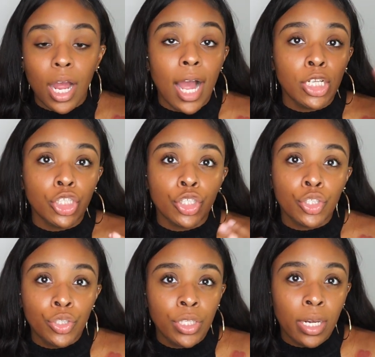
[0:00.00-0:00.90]
I
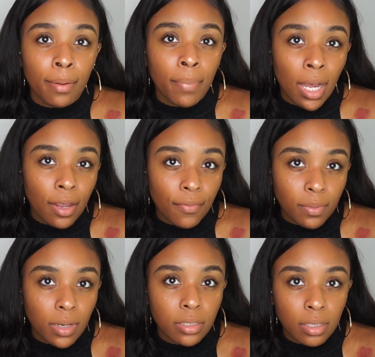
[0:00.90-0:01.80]
just didn't buy it for
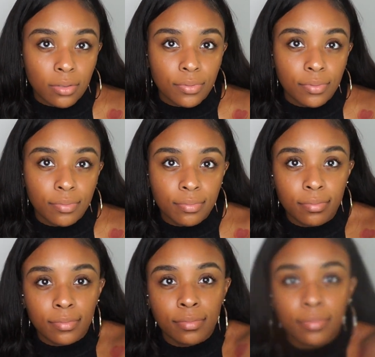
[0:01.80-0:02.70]

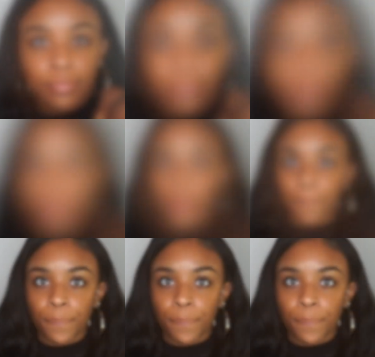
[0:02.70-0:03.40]
myself. Okay.